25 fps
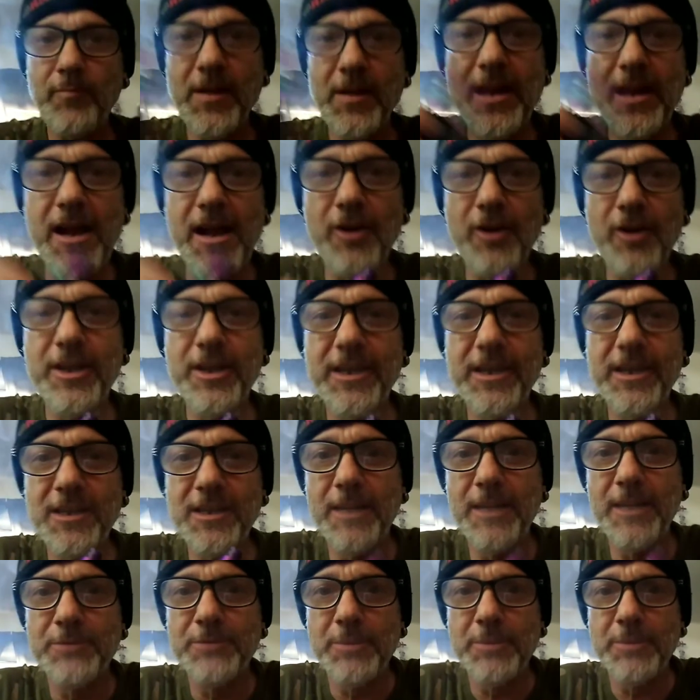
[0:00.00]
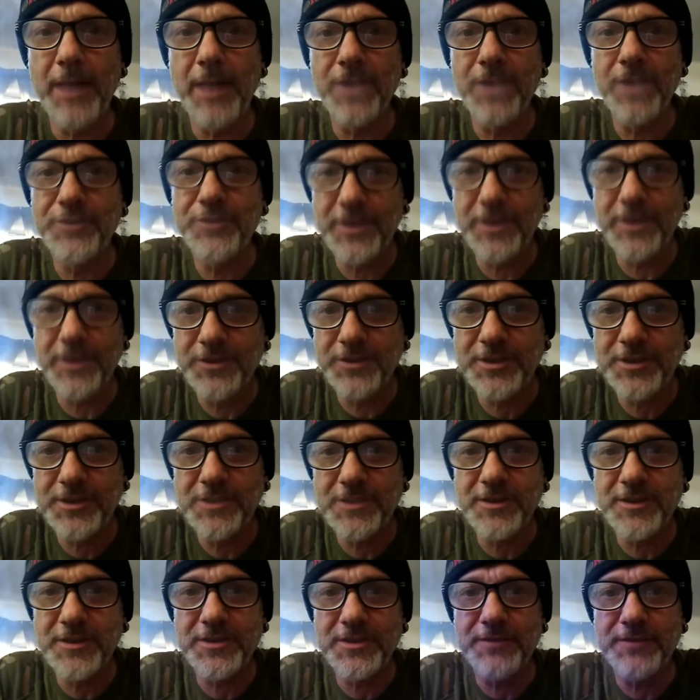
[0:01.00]
And I'll kick it up to about 60,
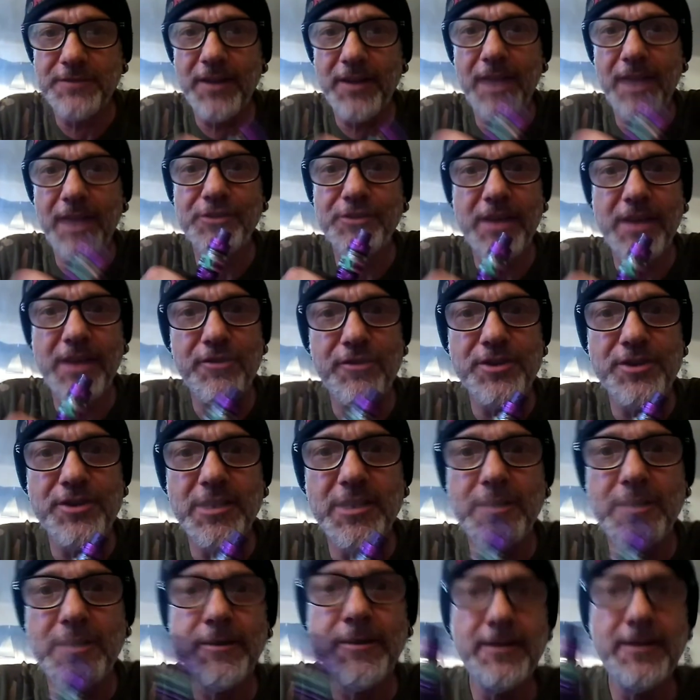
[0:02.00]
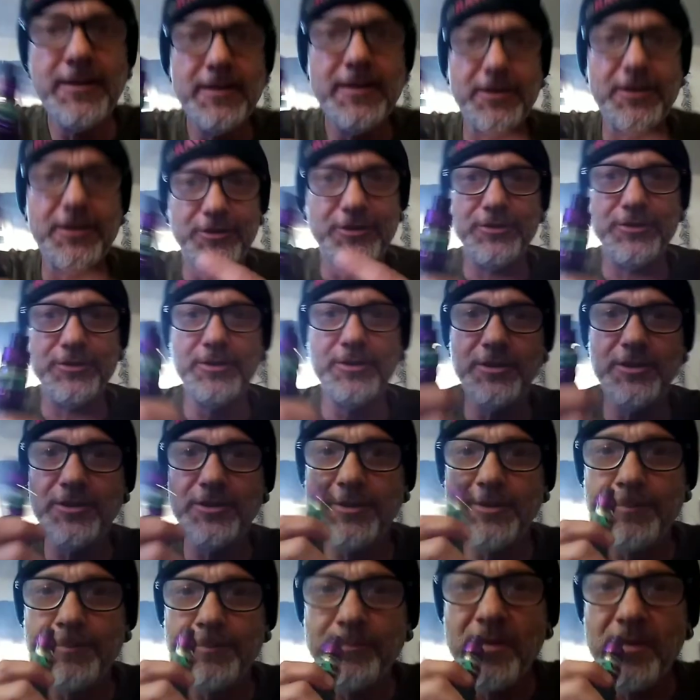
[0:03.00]
65, 70 as soon
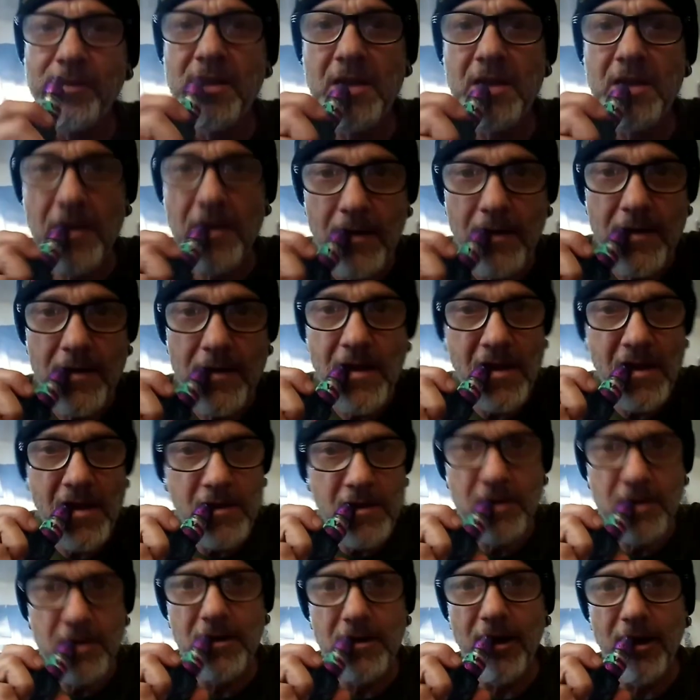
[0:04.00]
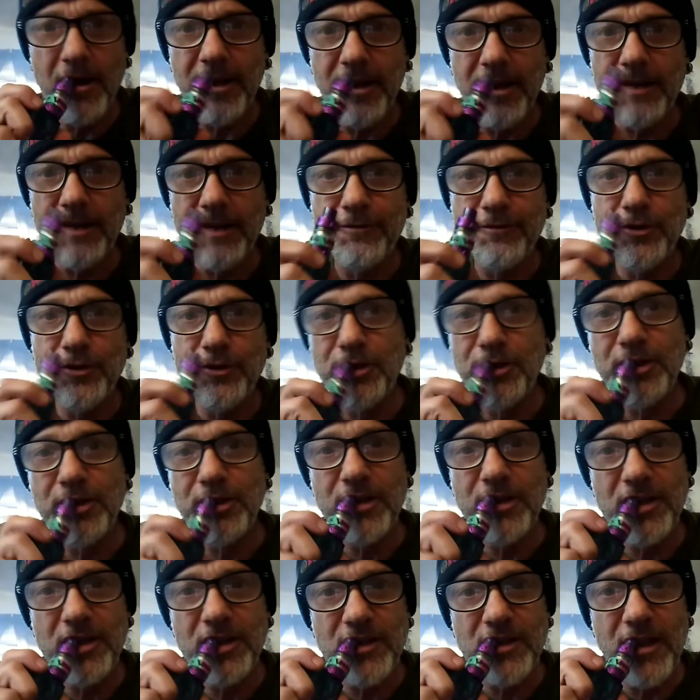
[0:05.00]
as, you know, I get a few good
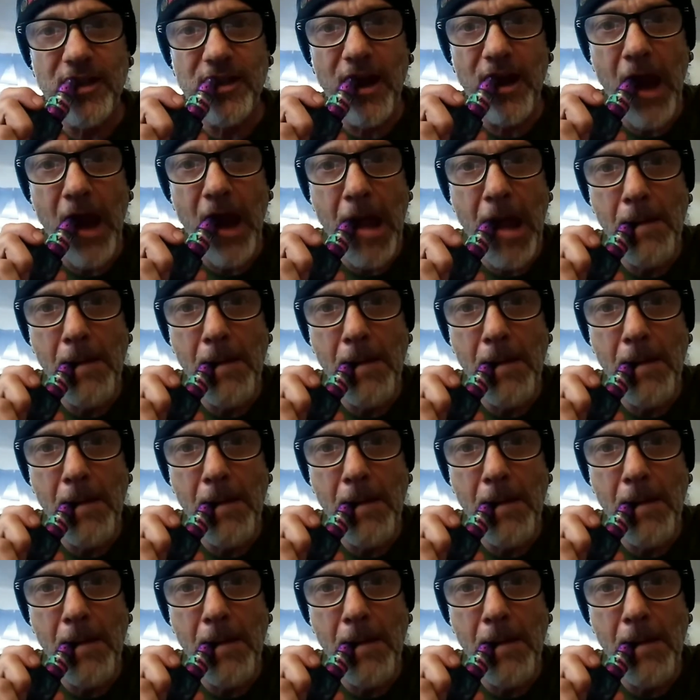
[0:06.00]
hits in there.